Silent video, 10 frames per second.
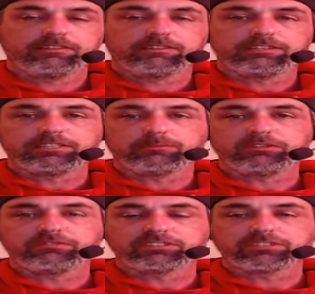He did
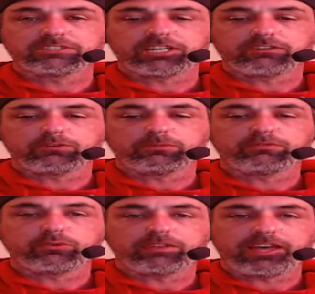beat Vince Cachero
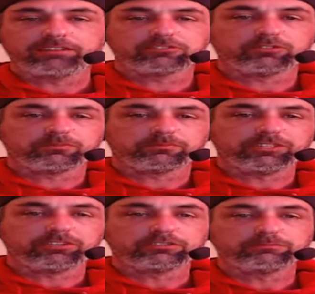before that. So, you
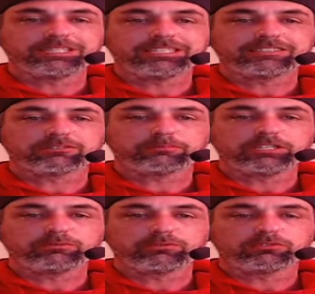know, he's beating some
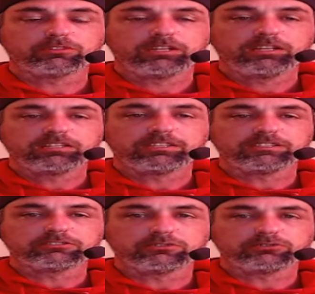people.
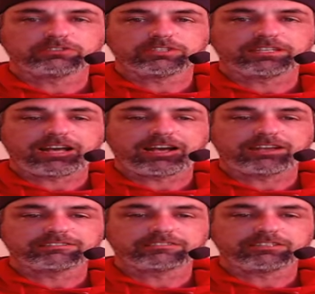He's losing to
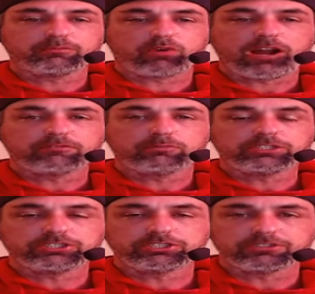guys that he probably
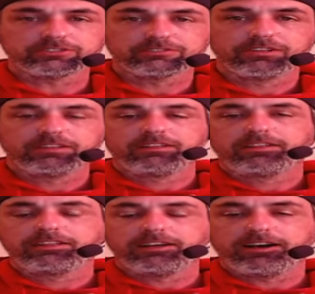should.
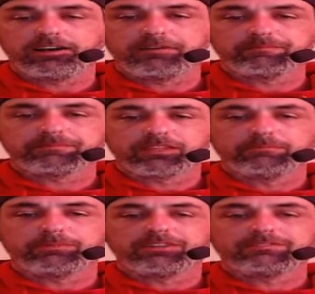
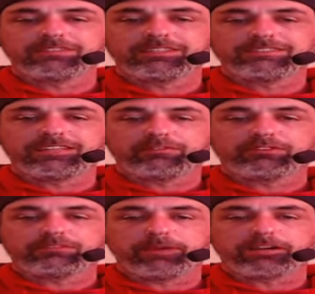But he's
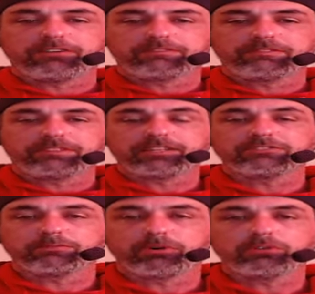definitely better than his
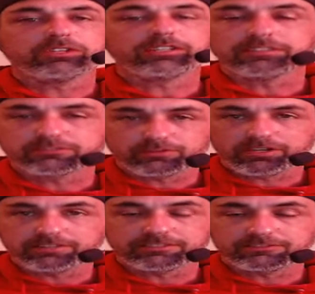opponent in this
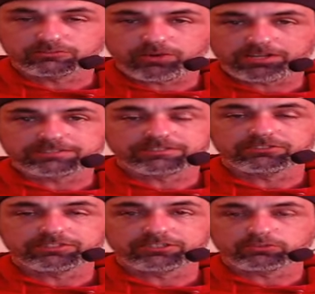fight. This is why he's
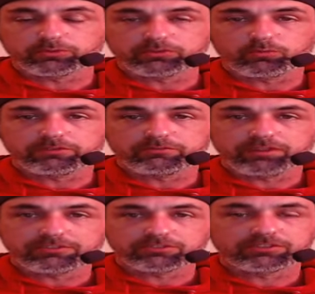nearly a 3-1
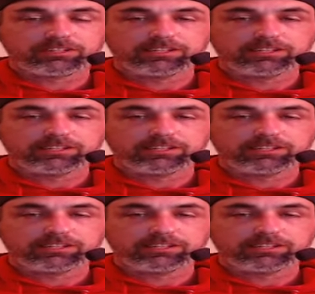favorite.